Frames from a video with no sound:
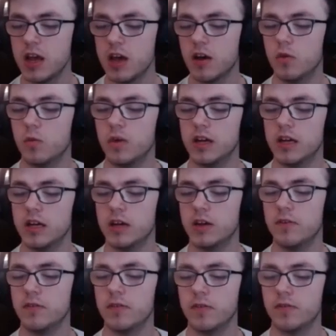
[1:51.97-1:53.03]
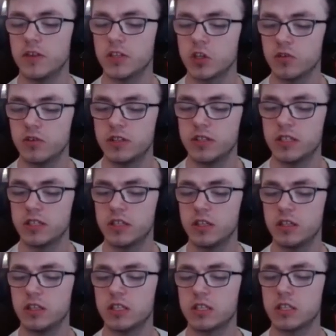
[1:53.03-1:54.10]
with physical
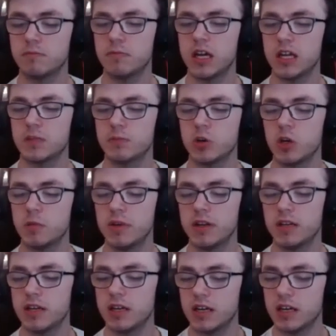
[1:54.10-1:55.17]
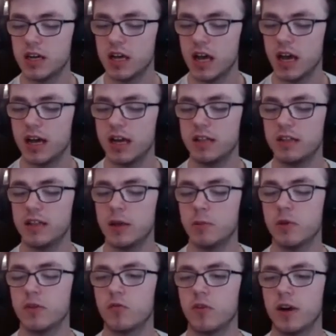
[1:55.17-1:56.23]
resistance, my spirit mender, and then
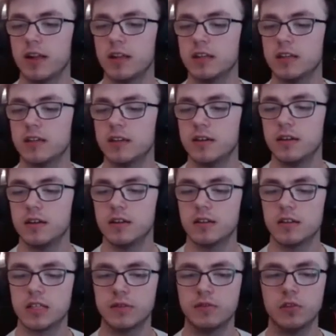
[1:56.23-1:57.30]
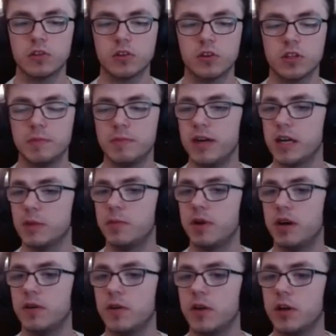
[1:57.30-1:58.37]
with rally. Let's have a look on the back
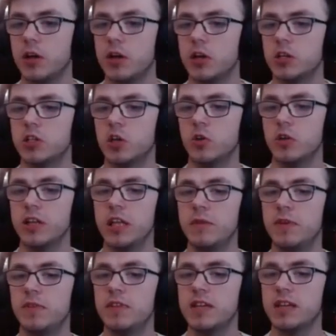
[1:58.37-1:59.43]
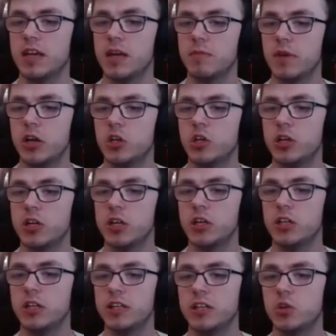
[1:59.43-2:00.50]
bar. So, nearly 15k magic,
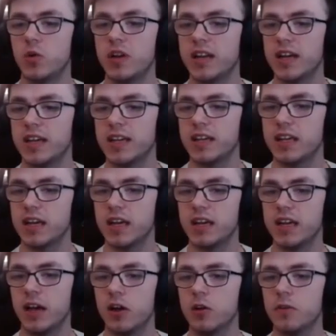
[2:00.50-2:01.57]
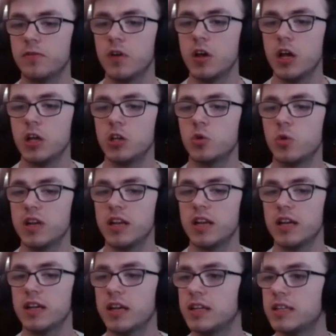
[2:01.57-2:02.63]
nearly 29k health,
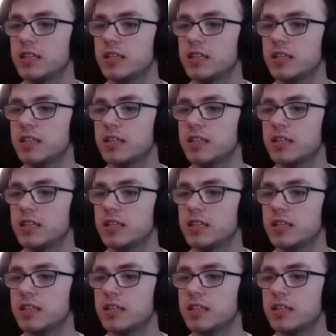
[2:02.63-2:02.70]
29k